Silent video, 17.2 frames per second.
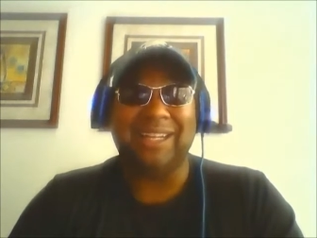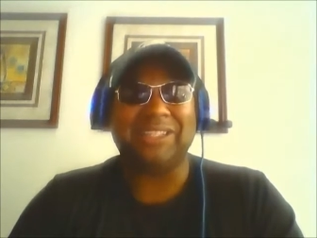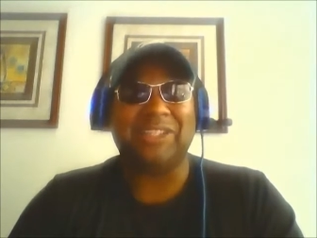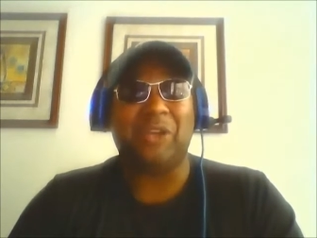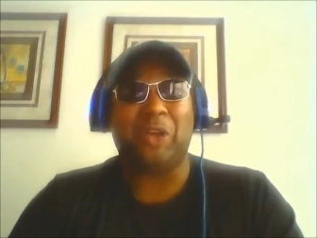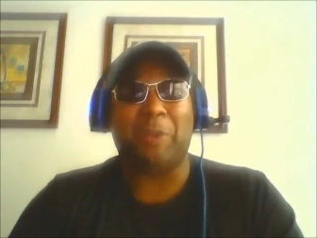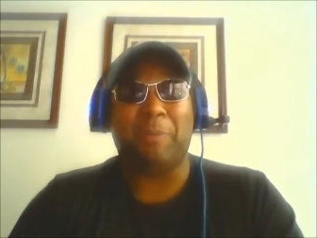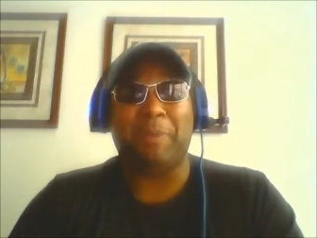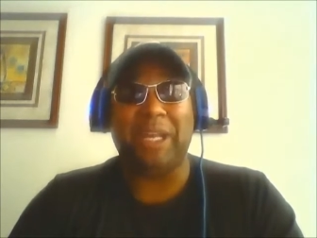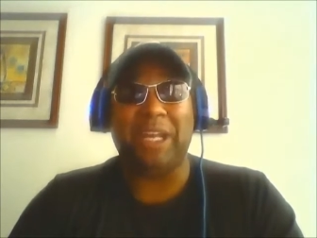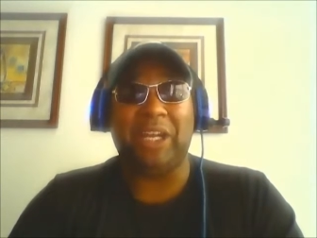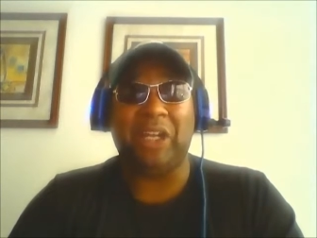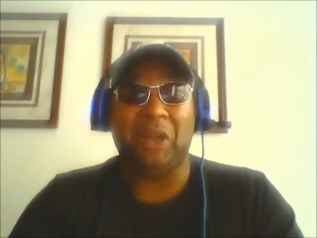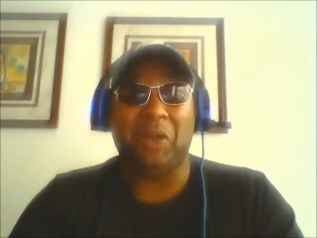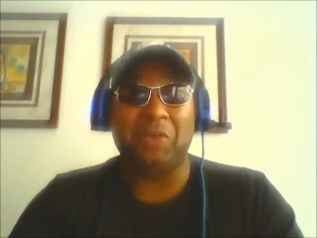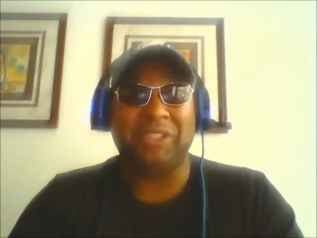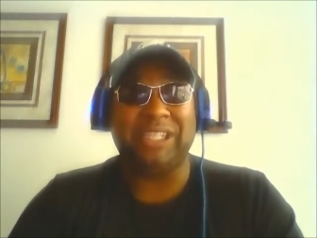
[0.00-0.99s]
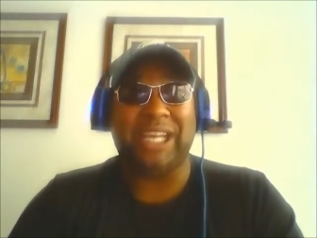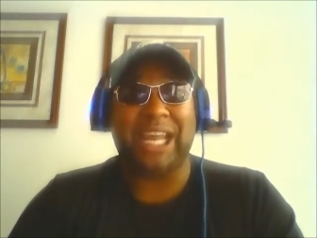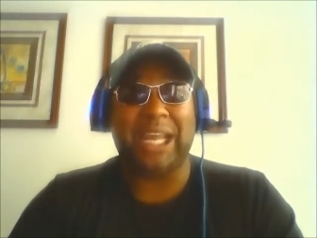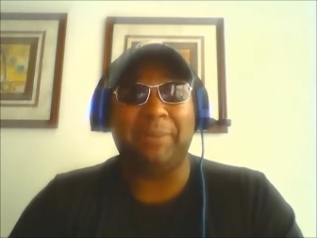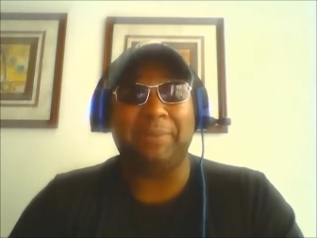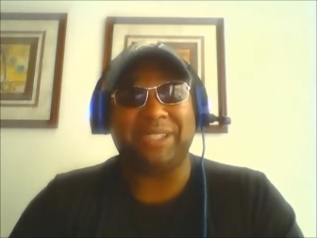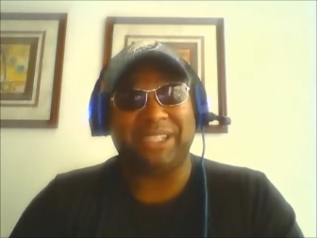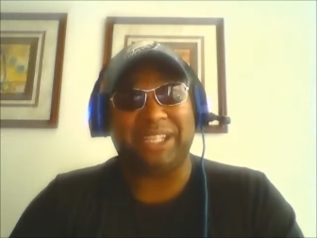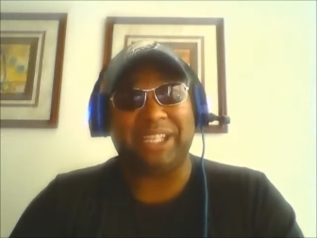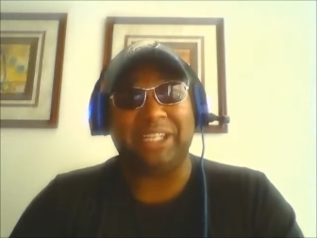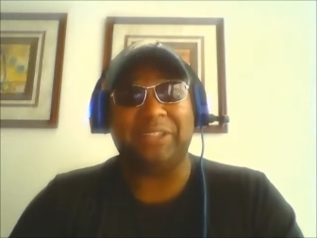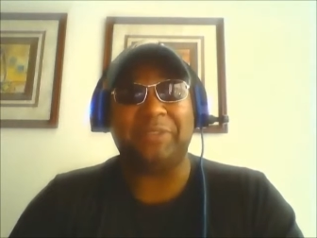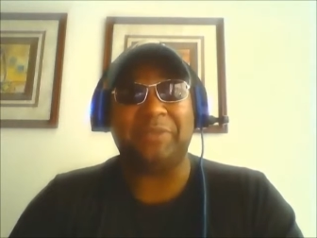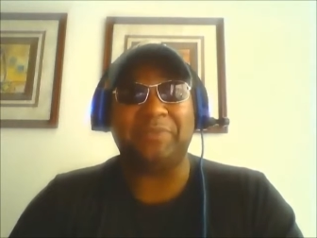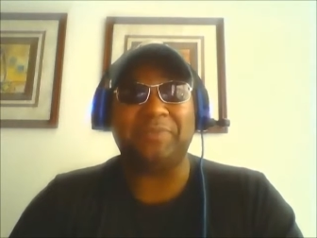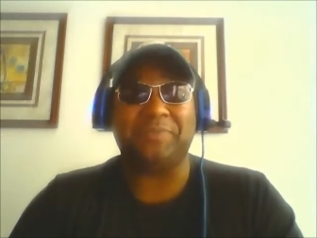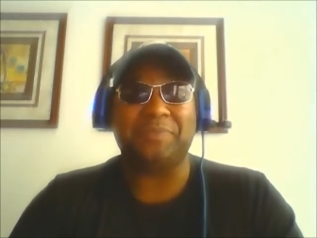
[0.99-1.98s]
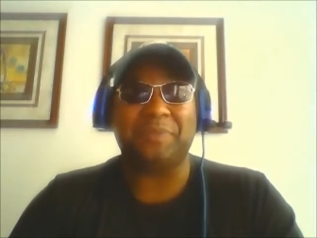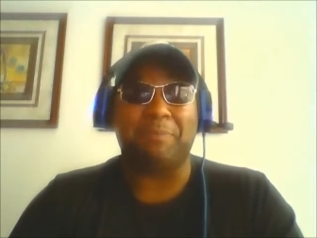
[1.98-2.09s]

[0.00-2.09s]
It's going to be a close game still.